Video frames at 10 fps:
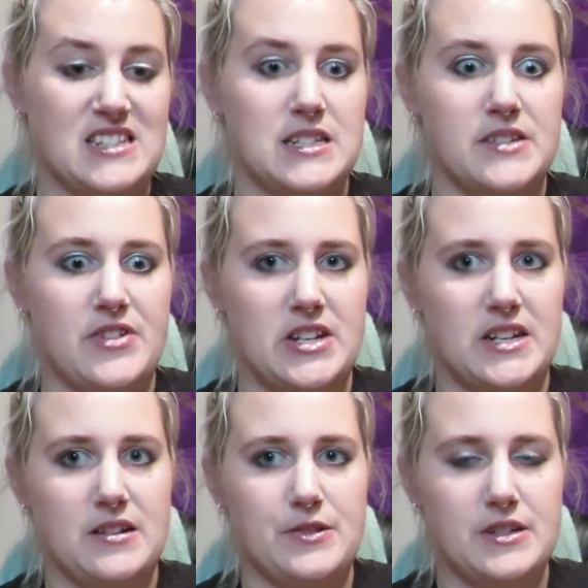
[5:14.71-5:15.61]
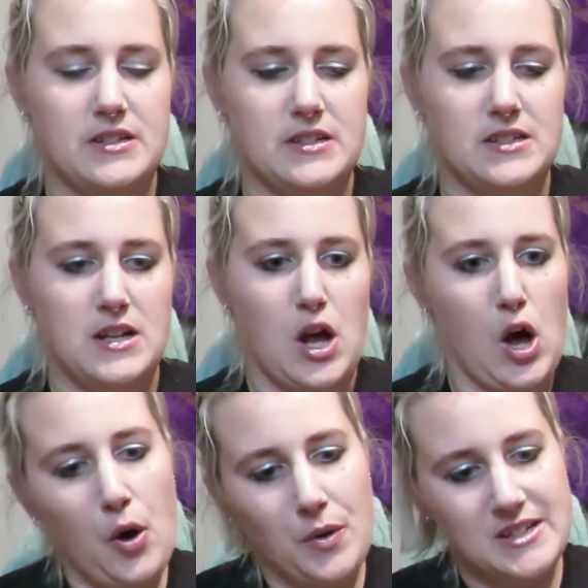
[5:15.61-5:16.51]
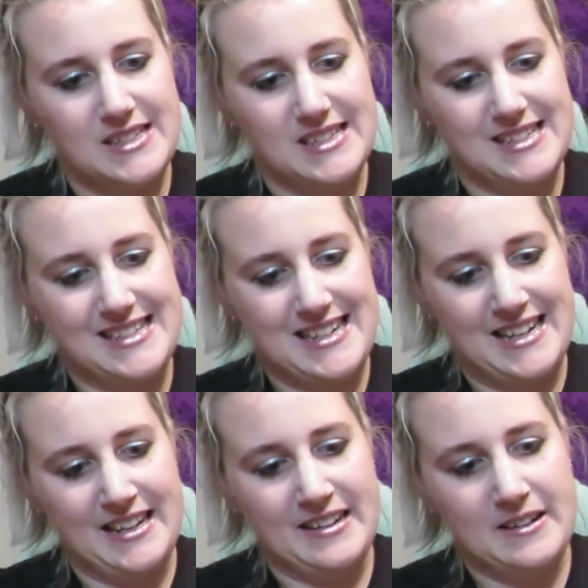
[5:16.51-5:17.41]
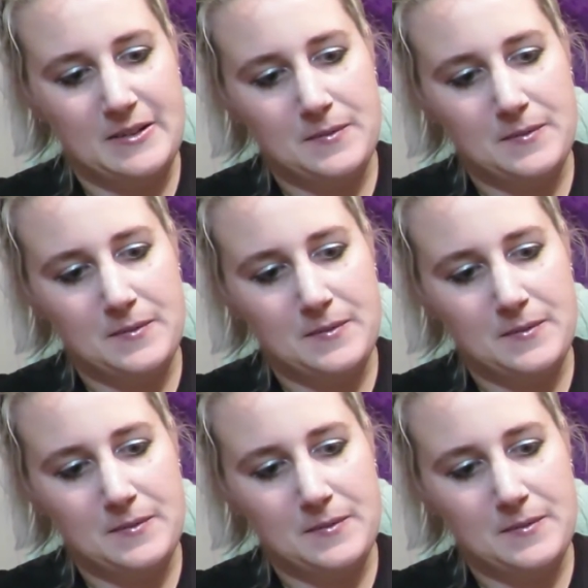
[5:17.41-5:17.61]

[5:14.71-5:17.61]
Let's find out what's inside.